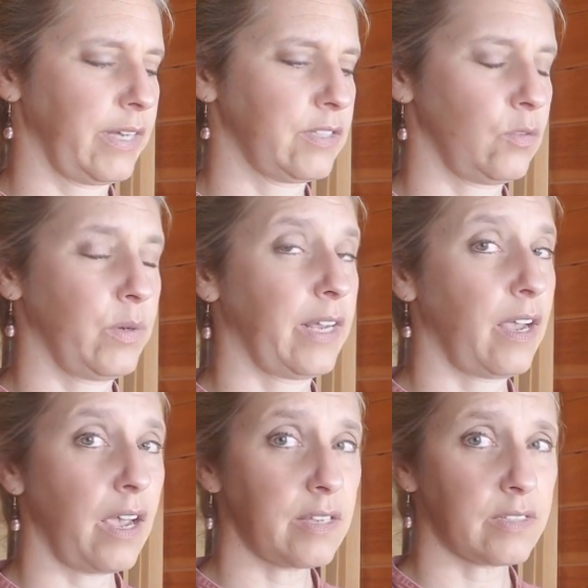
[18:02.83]
Okay, so when
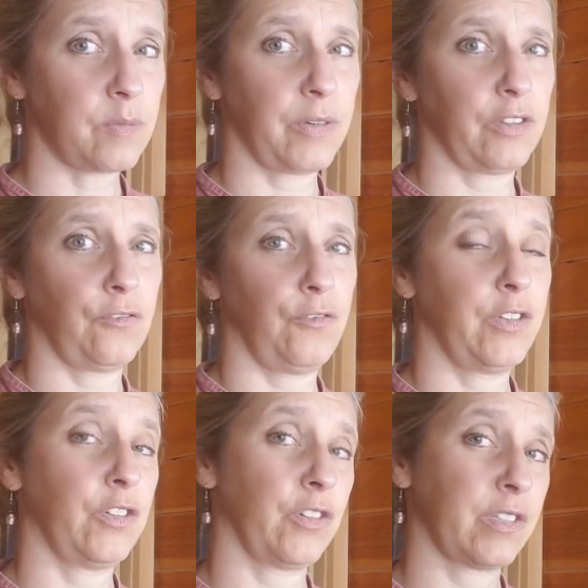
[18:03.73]
I asked about the
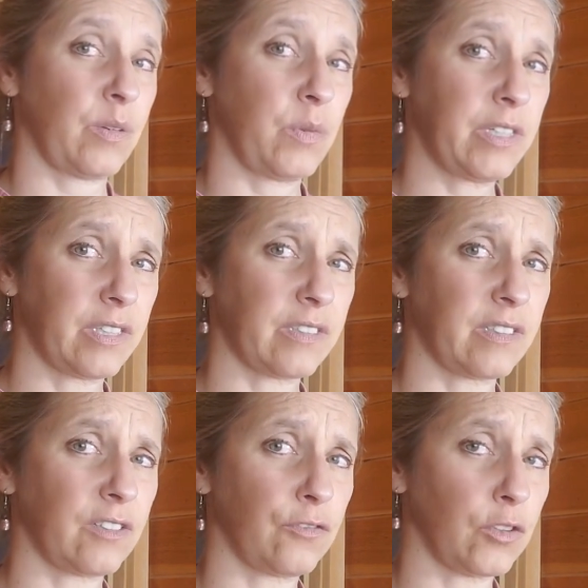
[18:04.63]
figure, because I wanted to
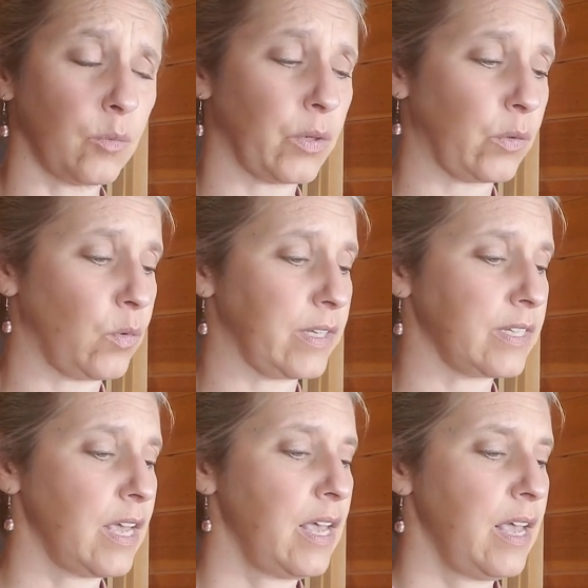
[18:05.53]
confirm what it was,